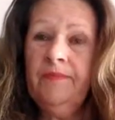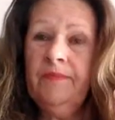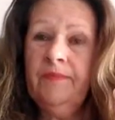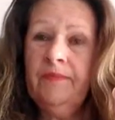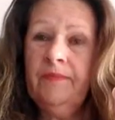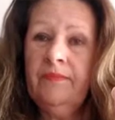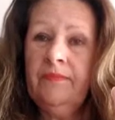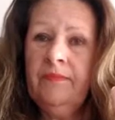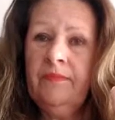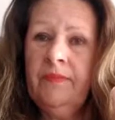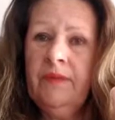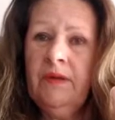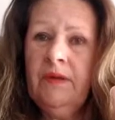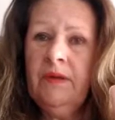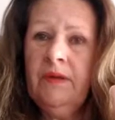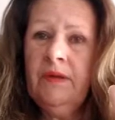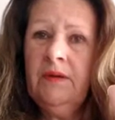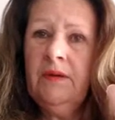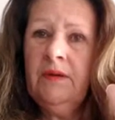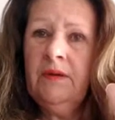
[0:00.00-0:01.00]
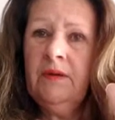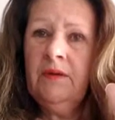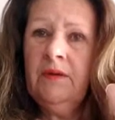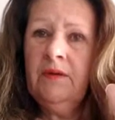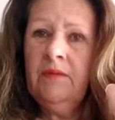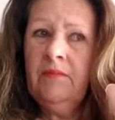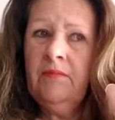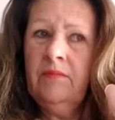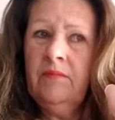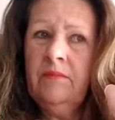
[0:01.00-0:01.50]

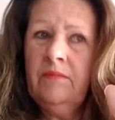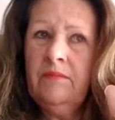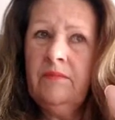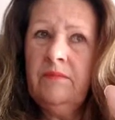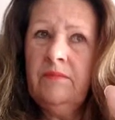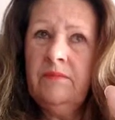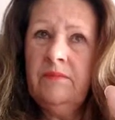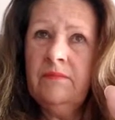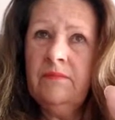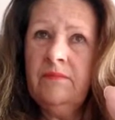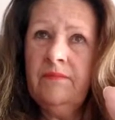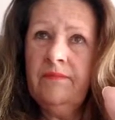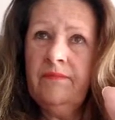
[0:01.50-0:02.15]
[no speech]